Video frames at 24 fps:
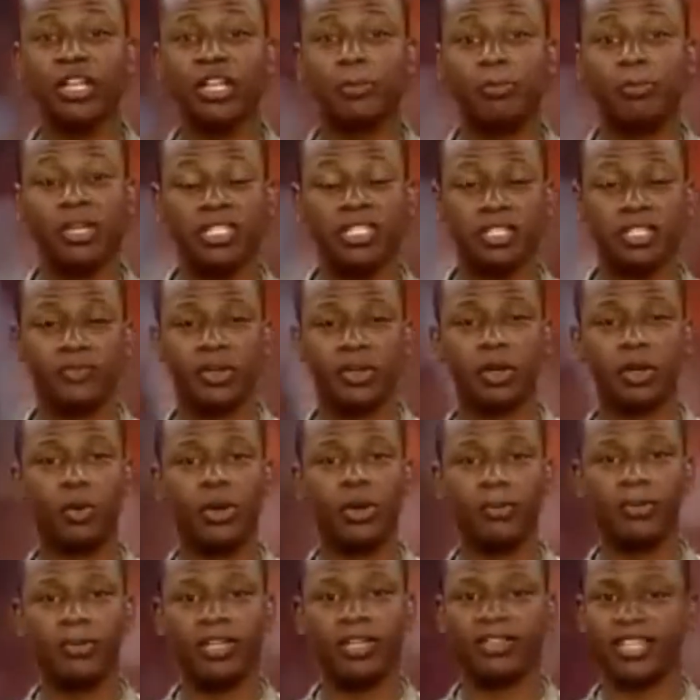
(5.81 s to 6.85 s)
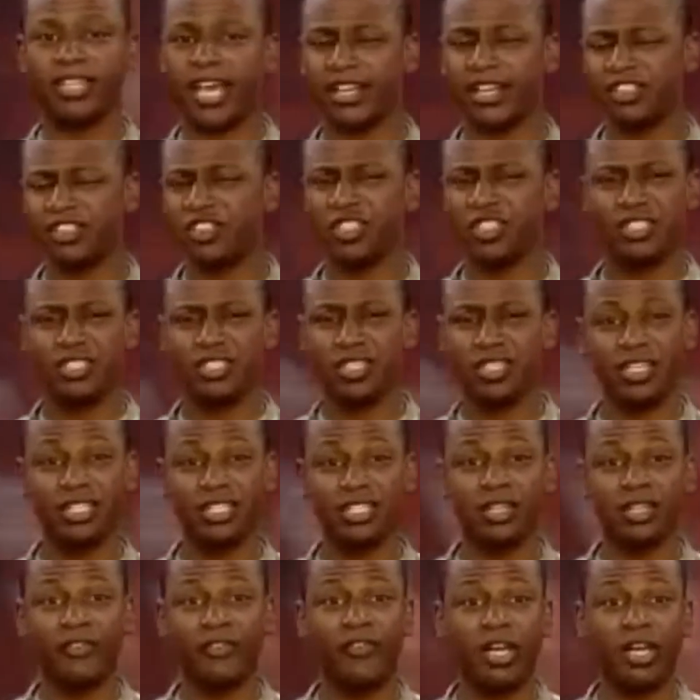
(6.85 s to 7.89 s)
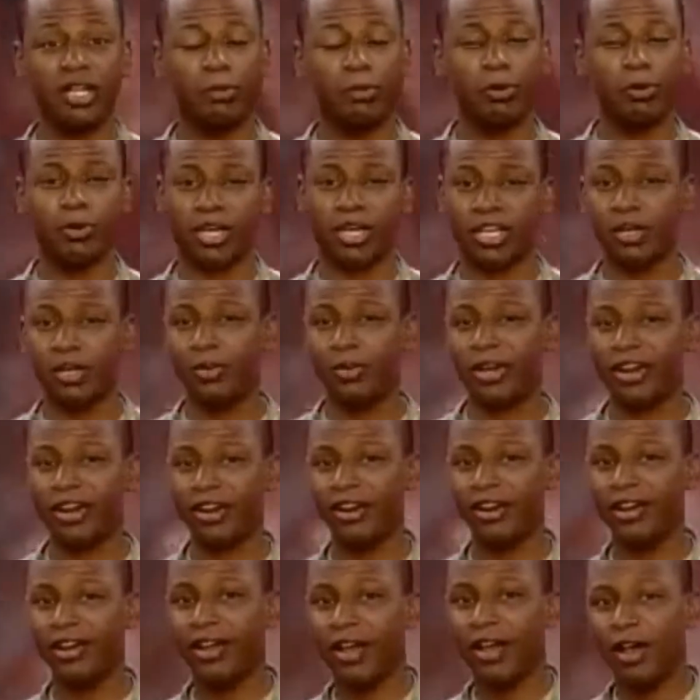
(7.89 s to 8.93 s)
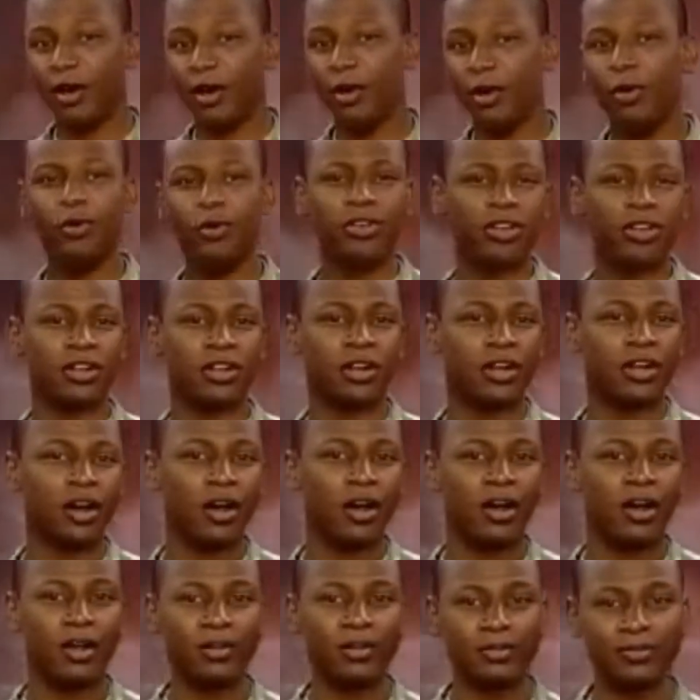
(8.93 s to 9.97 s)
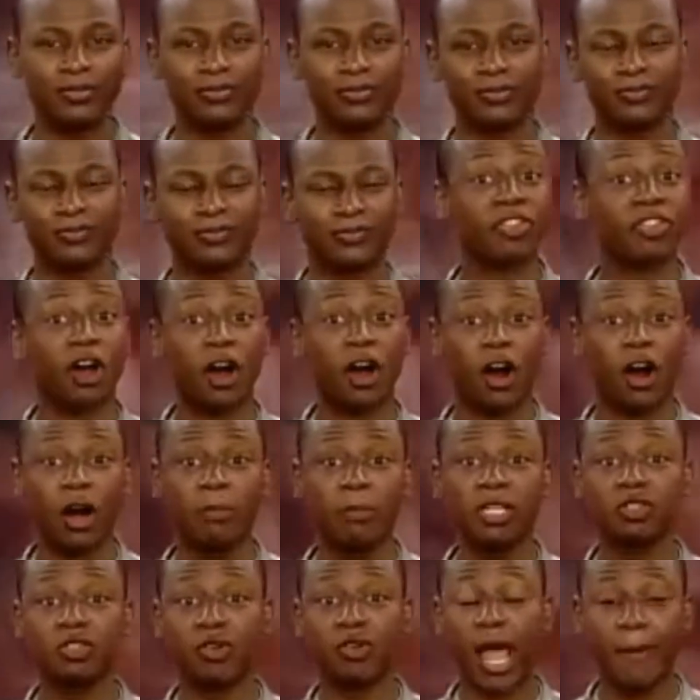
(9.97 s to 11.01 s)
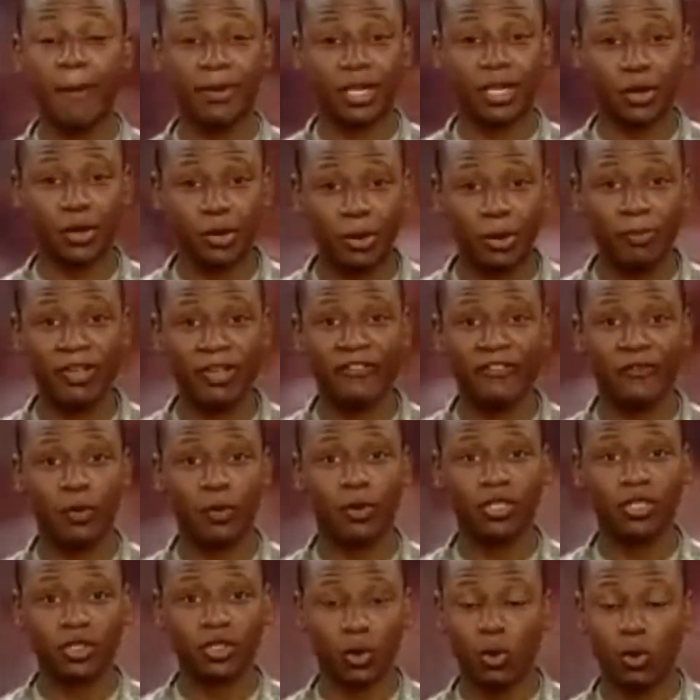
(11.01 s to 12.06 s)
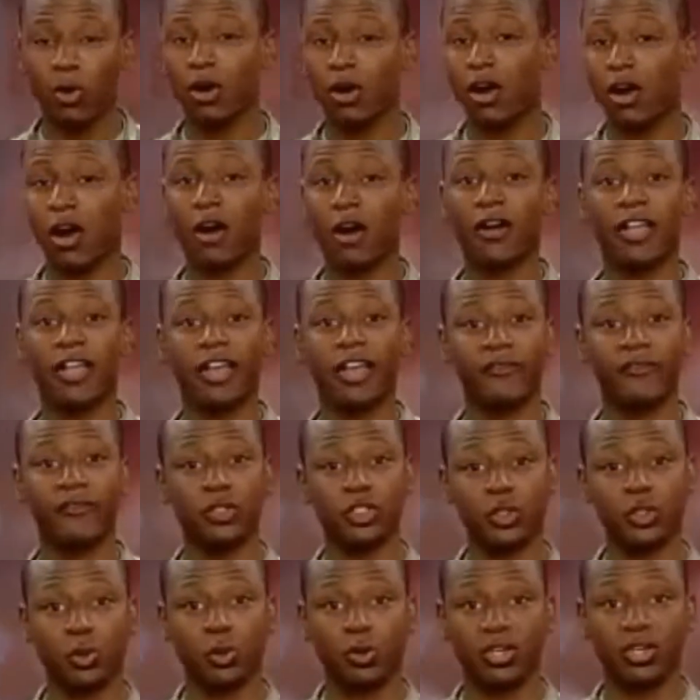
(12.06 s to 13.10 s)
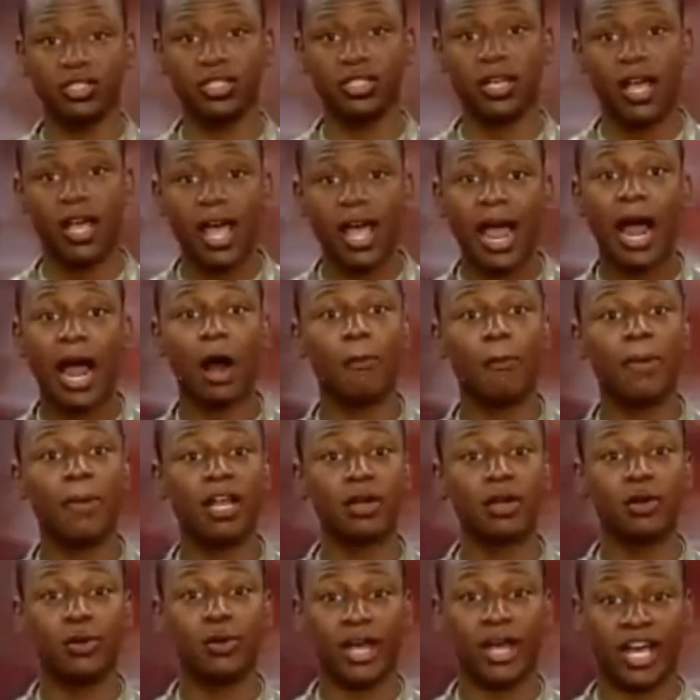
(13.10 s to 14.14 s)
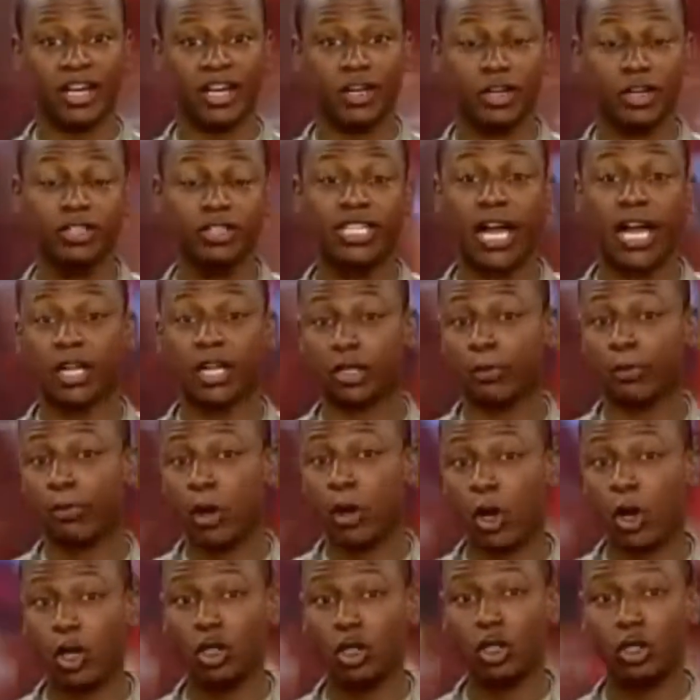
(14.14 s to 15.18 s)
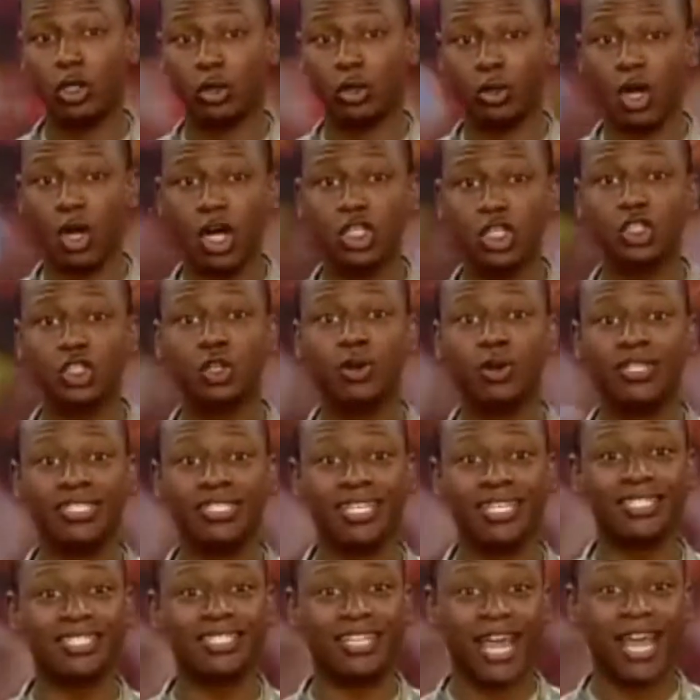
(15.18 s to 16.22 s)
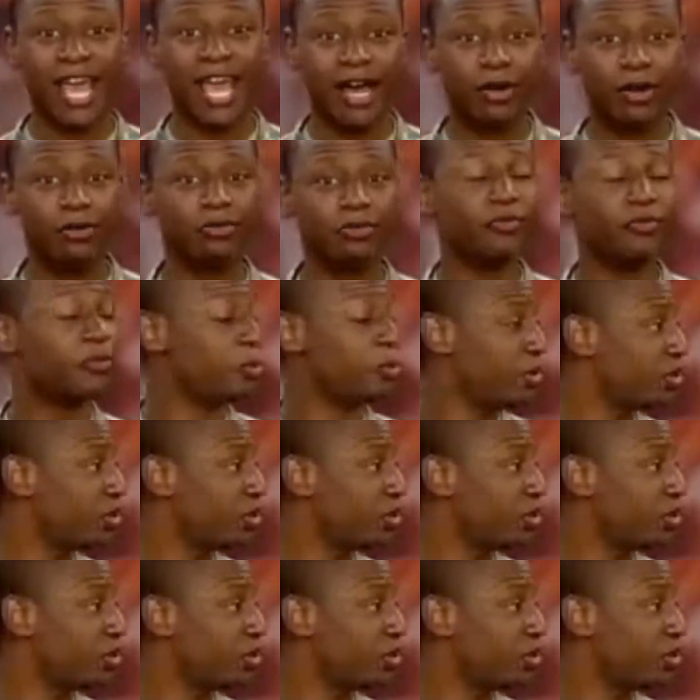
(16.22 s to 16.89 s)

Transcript: and you need a piece of equipment that just isn't available anywhere. Who you gonna call? But the Army's Rapid Equipping Force, or REF for short. Our medical editor, Dr. Paul Little, joins us now